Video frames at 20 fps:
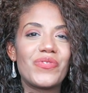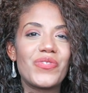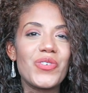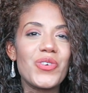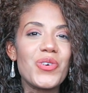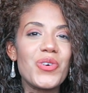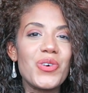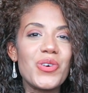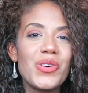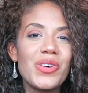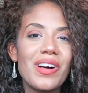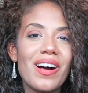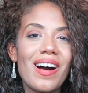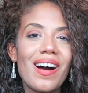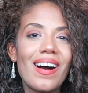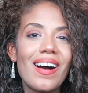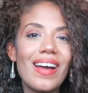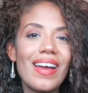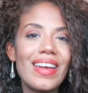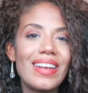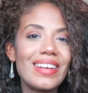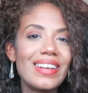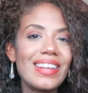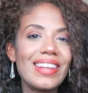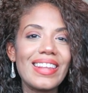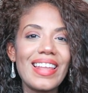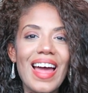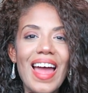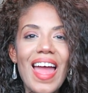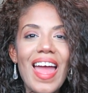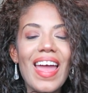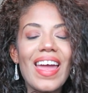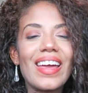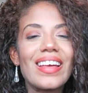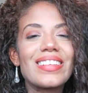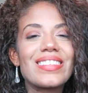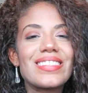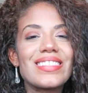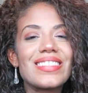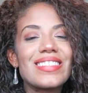full-on
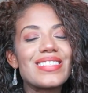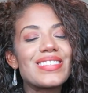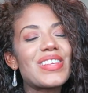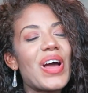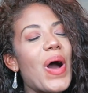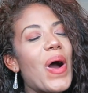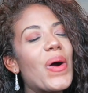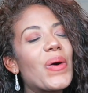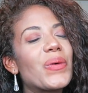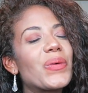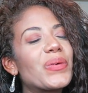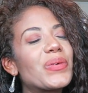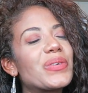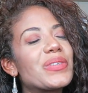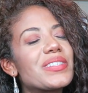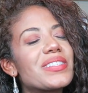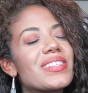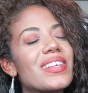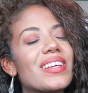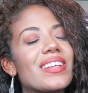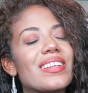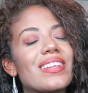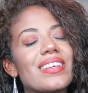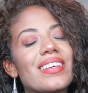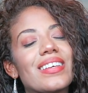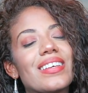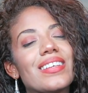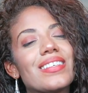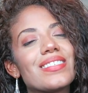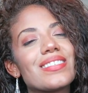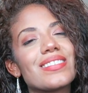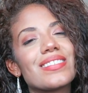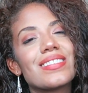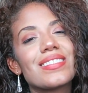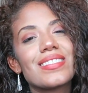legs and toes, and he